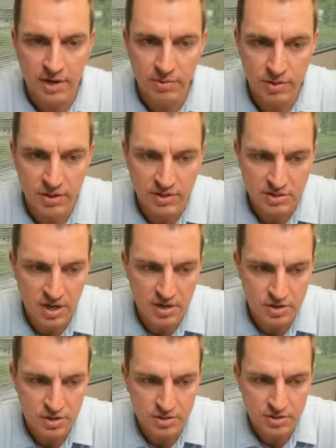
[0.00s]
It really
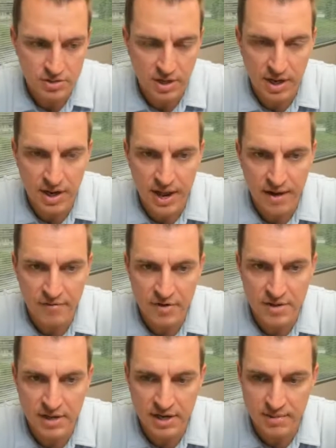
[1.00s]
centers
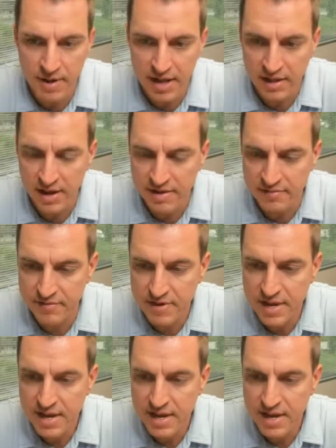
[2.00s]
everything in my life.